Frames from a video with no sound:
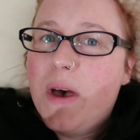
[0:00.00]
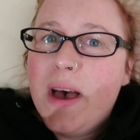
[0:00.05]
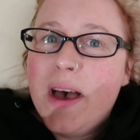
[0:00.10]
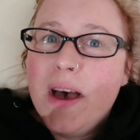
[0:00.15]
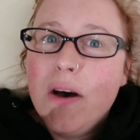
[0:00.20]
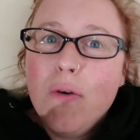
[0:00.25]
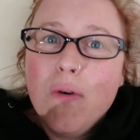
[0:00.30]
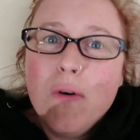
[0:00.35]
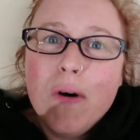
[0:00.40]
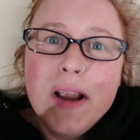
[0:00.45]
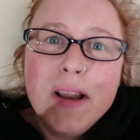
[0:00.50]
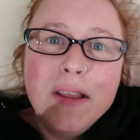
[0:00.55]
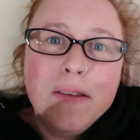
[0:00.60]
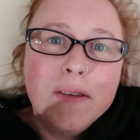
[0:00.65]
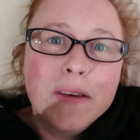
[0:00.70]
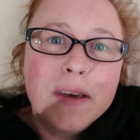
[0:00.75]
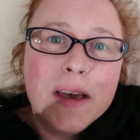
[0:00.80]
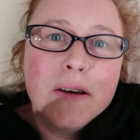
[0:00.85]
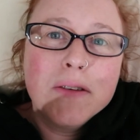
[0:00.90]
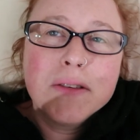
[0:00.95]
that or
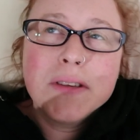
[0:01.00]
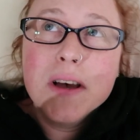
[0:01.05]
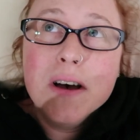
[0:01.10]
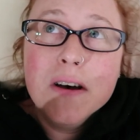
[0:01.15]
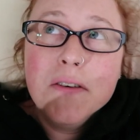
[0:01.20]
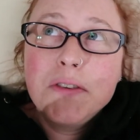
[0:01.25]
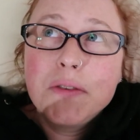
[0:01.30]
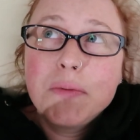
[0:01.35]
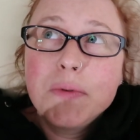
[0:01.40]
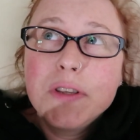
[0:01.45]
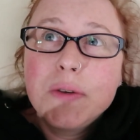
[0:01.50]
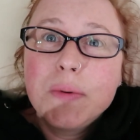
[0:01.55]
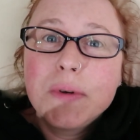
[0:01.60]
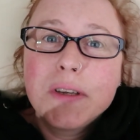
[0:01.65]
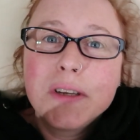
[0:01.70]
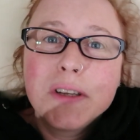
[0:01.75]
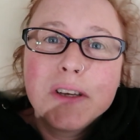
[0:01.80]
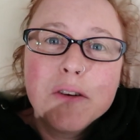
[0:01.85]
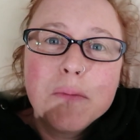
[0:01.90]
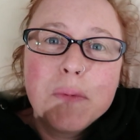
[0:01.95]
anything else afterwards. We're
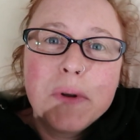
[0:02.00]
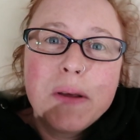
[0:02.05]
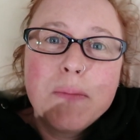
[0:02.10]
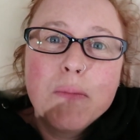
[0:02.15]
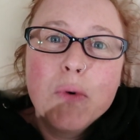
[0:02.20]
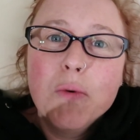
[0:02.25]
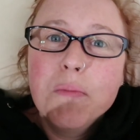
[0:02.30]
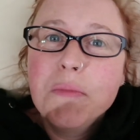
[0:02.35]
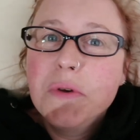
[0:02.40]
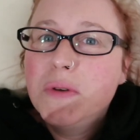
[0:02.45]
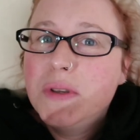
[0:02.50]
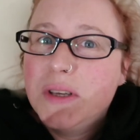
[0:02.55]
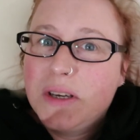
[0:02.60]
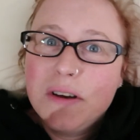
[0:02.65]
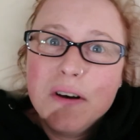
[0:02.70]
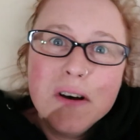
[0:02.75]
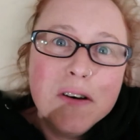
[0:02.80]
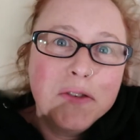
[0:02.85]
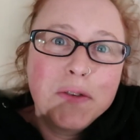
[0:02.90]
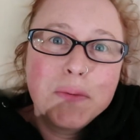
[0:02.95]
going to go play more
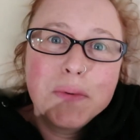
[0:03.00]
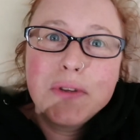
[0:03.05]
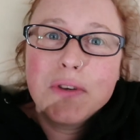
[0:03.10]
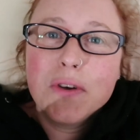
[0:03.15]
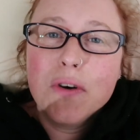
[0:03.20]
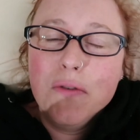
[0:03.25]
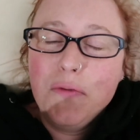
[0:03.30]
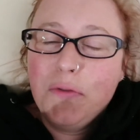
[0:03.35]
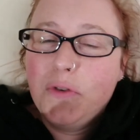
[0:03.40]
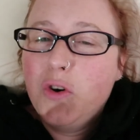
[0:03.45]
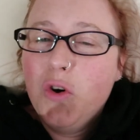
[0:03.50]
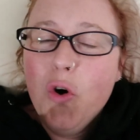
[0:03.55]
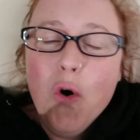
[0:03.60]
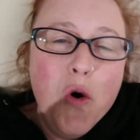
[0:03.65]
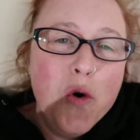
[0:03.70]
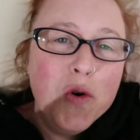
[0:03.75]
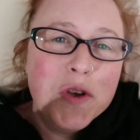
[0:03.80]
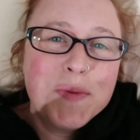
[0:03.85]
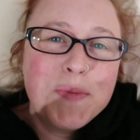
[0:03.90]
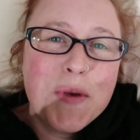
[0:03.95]
music afterwards, of
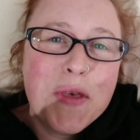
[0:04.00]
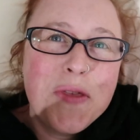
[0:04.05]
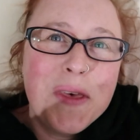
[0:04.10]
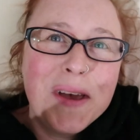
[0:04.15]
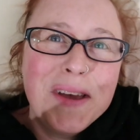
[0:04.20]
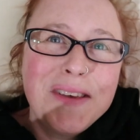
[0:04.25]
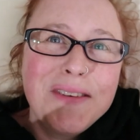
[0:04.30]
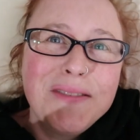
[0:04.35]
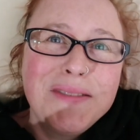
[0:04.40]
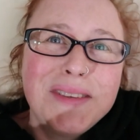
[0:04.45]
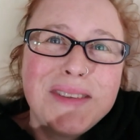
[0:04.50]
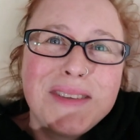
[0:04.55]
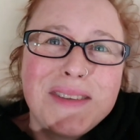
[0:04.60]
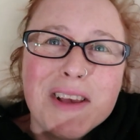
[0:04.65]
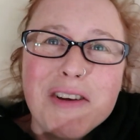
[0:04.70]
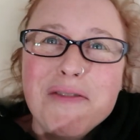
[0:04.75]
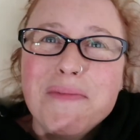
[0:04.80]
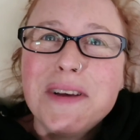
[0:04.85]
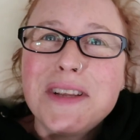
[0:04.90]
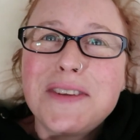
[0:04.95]
course. But thank you
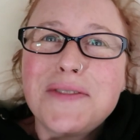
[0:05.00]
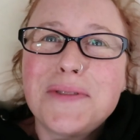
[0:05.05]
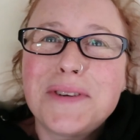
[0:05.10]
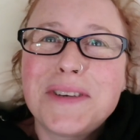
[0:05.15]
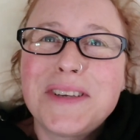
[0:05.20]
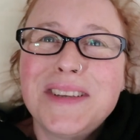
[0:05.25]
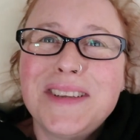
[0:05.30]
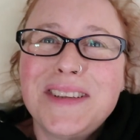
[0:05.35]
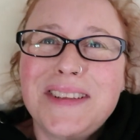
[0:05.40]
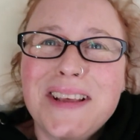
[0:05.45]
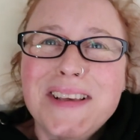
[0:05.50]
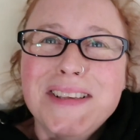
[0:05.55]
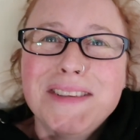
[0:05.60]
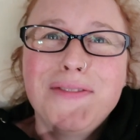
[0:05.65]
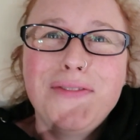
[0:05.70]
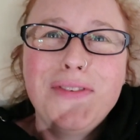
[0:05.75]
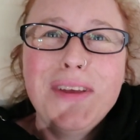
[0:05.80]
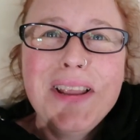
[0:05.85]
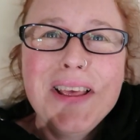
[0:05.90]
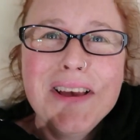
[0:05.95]
so much for watching today's
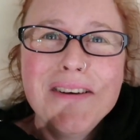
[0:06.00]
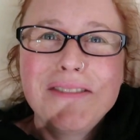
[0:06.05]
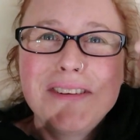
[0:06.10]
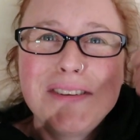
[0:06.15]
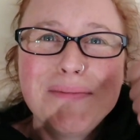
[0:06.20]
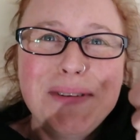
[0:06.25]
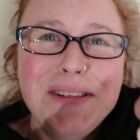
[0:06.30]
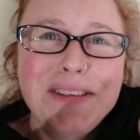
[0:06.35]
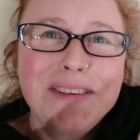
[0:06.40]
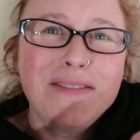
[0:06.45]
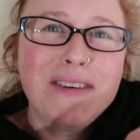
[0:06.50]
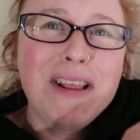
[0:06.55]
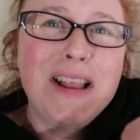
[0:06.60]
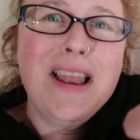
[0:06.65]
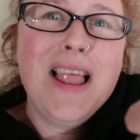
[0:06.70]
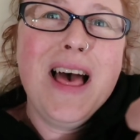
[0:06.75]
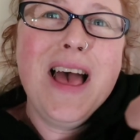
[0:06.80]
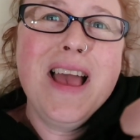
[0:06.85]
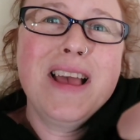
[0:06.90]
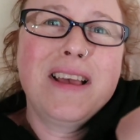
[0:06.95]
video. Could you please give it a
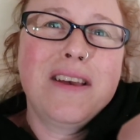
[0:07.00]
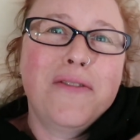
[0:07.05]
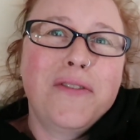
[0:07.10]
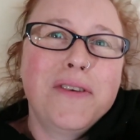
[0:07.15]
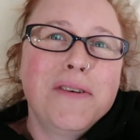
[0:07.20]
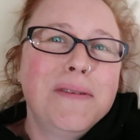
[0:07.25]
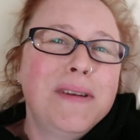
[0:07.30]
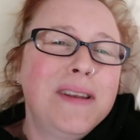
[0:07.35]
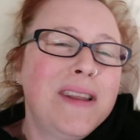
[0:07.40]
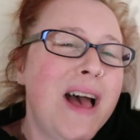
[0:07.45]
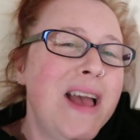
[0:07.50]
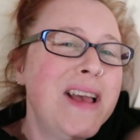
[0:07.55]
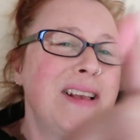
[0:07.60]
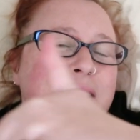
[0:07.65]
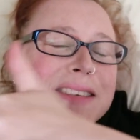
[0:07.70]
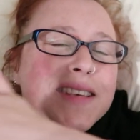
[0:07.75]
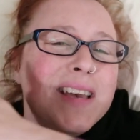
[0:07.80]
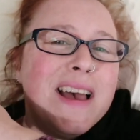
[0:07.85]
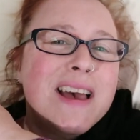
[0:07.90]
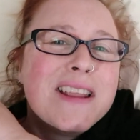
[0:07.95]
like if you
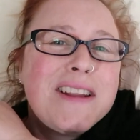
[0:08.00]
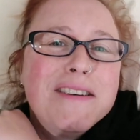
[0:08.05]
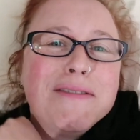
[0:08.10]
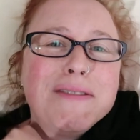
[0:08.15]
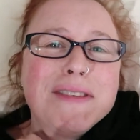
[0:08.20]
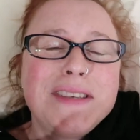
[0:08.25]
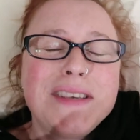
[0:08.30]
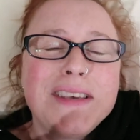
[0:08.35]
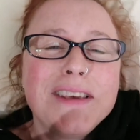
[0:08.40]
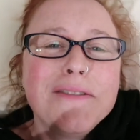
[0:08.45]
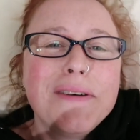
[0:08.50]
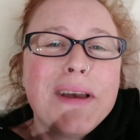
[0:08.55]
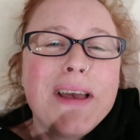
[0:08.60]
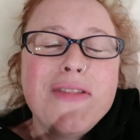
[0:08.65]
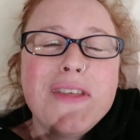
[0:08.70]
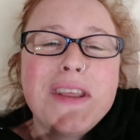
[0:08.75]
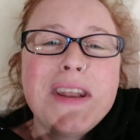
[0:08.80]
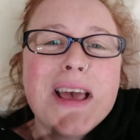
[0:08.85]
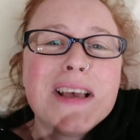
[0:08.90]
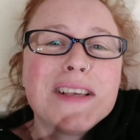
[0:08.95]
liked it, and I will see you
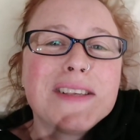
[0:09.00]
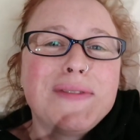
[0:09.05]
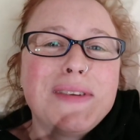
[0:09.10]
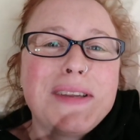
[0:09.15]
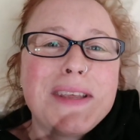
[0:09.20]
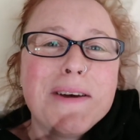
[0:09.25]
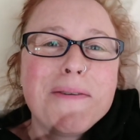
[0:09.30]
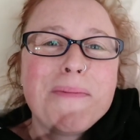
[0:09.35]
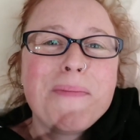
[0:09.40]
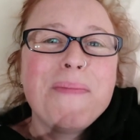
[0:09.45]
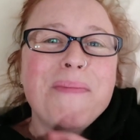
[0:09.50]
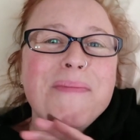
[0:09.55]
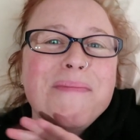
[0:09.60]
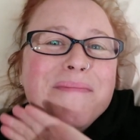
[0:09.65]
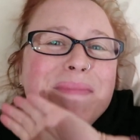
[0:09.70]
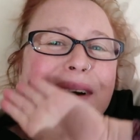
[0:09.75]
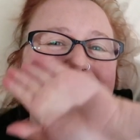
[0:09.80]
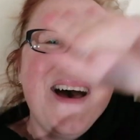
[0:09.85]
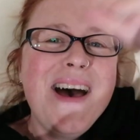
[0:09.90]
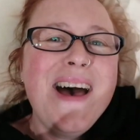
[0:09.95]
in the next video.
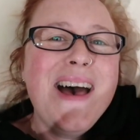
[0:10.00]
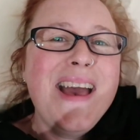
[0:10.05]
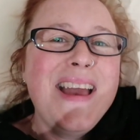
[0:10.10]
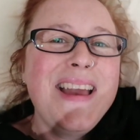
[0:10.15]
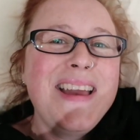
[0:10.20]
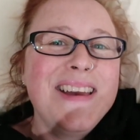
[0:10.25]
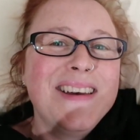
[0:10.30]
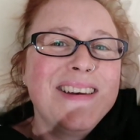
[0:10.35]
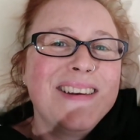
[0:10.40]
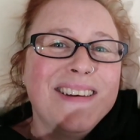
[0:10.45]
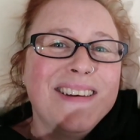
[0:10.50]
Bye.